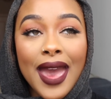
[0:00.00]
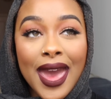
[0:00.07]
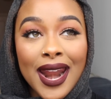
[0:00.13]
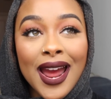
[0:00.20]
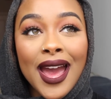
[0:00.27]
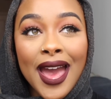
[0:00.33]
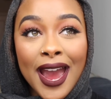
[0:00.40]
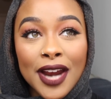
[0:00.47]
and
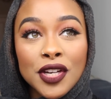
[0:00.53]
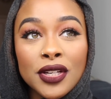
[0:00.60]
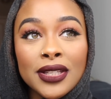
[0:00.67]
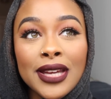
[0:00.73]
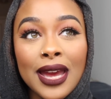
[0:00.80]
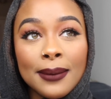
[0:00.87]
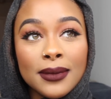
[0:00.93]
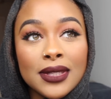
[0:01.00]
I
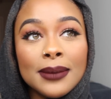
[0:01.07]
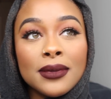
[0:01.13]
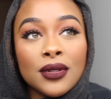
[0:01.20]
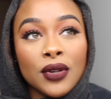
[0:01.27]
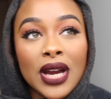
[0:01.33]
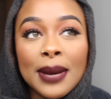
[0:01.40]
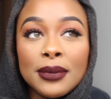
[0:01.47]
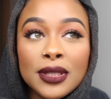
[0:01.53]
actually am
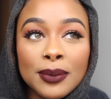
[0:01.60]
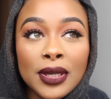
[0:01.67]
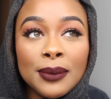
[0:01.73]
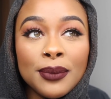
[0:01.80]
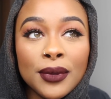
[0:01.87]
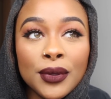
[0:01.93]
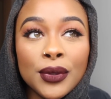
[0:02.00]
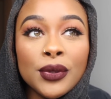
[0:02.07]
subscribed to
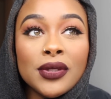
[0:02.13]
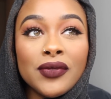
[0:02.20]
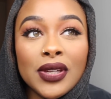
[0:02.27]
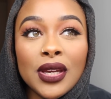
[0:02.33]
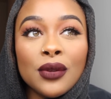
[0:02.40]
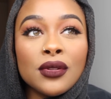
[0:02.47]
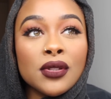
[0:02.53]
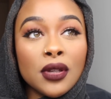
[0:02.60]
people whose
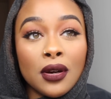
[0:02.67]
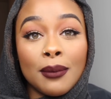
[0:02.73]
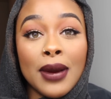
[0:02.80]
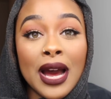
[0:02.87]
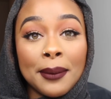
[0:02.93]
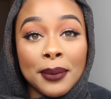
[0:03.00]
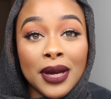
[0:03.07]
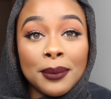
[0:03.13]
videos don't
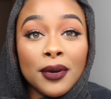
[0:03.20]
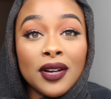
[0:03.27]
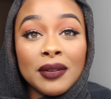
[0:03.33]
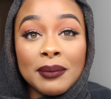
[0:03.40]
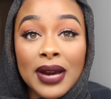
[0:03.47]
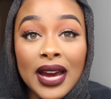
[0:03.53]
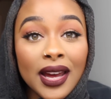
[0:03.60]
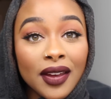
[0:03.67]
pop up
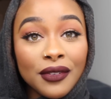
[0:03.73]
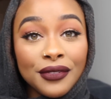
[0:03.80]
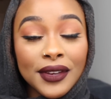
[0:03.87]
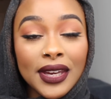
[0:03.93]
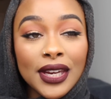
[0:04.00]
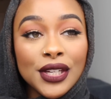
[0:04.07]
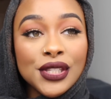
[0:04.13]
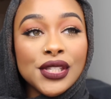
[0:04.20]
on my
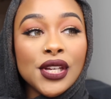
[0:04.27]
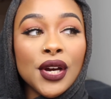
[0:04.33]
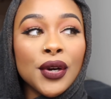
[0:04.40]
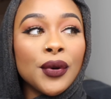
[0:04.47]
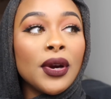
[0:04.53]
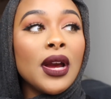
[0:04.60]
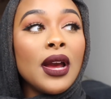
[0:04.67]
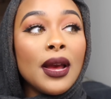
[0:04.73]
feed.
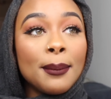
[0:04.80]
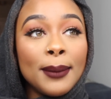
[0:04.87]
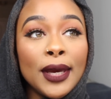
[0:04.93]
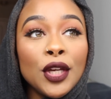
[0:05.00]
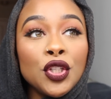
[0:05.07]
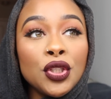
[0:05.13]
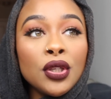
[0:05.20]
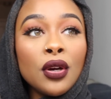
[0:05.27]
So
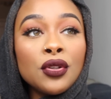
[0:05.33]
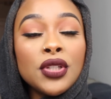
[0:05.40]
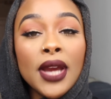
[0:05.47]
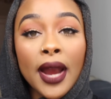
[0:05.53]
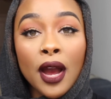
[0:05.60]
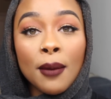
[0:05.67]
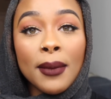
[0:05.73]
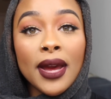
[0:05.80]
make sure you go
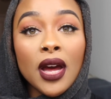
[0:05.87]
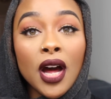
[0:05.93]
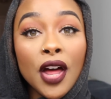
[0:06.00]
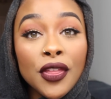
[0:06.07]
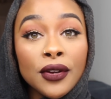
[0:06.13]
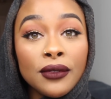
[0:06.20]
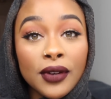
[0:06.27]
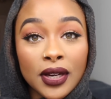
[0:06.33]
check out my
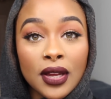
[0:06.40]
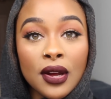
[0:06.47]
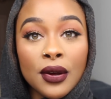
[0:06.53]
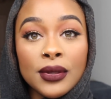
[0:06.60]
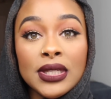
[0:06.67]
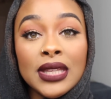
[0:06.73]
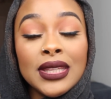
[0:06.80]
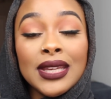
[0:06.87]
other
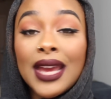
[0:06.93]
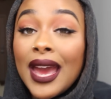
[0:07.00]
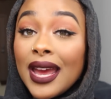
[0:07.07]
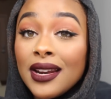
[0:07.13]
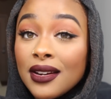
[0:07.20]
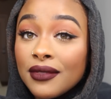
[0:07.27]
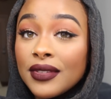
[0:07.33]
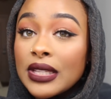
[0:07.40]
videos at the
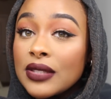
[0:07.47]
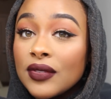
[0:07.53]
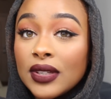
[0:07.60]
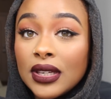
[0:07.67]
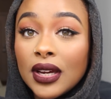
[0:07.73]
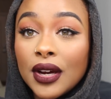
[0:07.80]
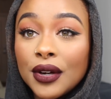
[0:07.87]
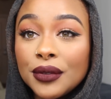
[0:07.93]
end of this
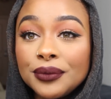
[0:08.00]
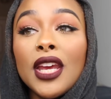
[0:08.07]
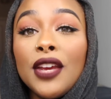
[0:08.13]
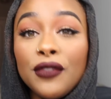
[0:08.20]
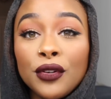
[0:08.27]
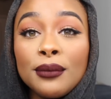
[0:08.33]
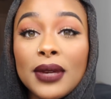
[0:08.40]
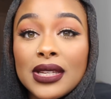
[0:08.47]
video
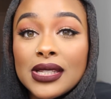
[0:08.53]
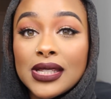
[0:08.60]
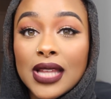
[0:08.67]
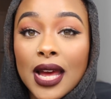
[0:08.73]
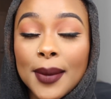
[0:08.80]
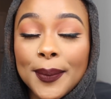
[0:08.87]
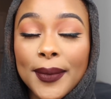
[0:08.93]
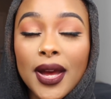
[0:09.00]
if you missed
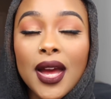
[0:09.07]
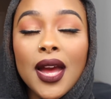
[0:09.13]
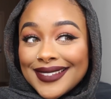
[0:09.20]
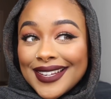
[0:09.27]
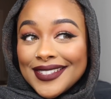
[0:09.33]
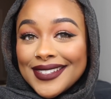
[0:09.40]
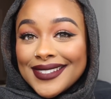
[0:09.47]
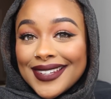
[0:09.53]
them.
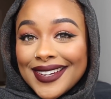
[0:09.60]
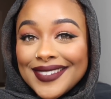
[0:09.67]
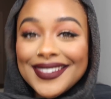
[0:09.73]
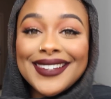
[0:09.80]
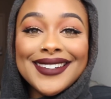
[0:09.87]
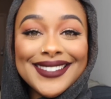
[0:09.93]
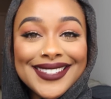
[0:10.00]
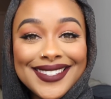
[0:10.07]
Let's just get
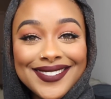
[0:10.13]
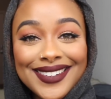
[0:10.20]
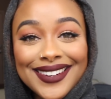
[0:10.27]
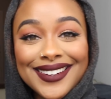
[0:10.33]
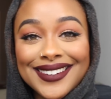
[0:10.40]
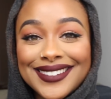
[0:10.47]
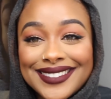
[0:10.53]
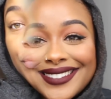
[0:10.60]
right into the
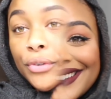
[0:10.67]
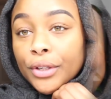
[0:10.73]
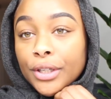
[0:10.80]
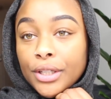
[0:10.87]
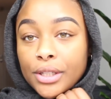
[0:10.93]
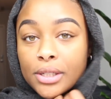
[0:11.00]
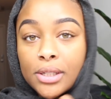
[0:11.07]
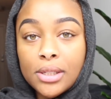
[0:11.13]
video.
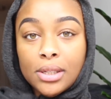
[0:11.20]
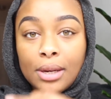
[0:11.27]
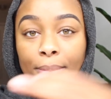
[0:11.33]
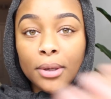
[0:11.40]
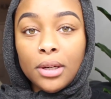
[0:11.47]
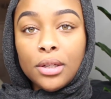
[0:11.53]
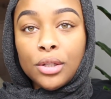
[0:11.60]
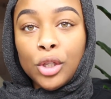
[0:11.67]
First, I'm
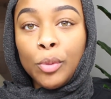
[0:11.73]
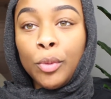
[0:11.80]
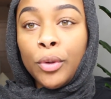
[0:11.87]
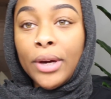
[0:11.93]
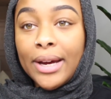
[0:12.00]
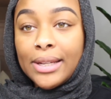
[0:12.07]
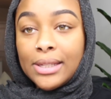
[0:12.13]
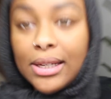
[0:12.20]
gonna zoom you
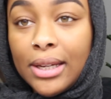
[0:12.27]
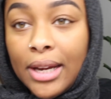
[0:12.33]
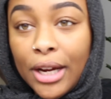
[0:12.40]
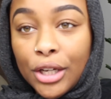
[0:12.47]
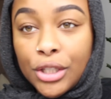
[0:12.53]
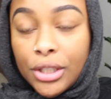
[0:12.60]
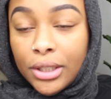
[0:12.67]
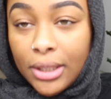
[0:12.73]
guys in
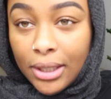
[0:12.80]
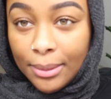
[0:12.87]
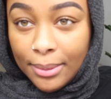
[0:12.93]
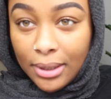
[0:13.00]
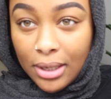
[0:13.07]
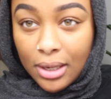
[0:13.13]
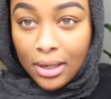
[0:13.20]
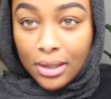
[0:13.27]
actually,
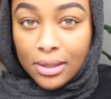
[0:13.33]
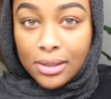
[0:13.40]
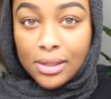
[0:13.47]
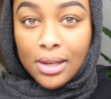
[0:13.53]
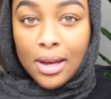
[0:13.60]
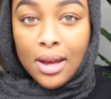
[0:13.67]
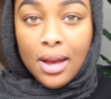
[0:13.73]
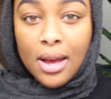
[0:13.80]
because